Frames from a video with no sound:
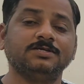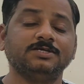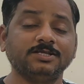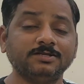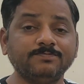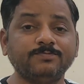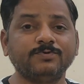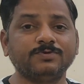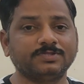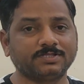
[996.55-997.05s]

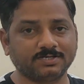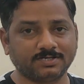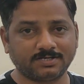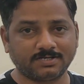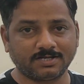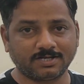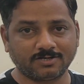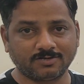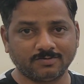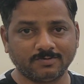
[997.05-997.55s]
inputs
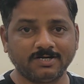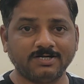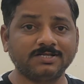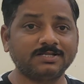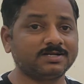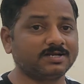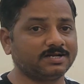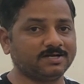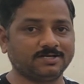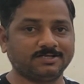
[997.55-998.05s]
in
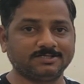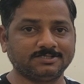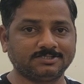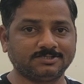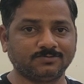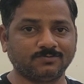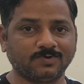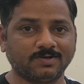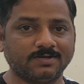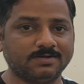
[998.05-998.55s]
accumulator and
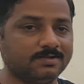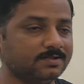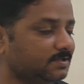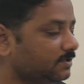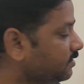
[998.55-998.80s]
register 1.